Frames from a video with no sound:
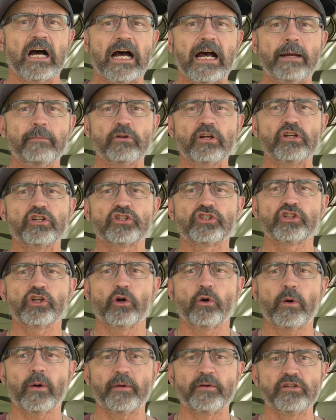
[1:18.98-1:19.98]
I'm going to
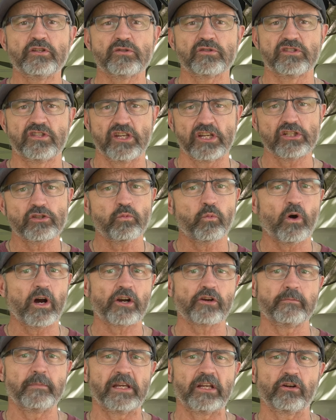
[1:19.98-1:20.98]
show how I use this
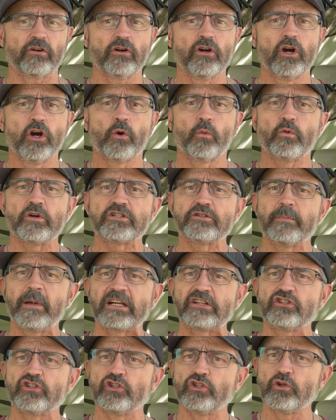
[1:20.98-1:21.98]
water meter which
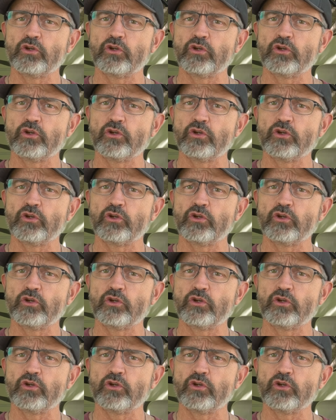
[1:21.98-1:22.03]
makes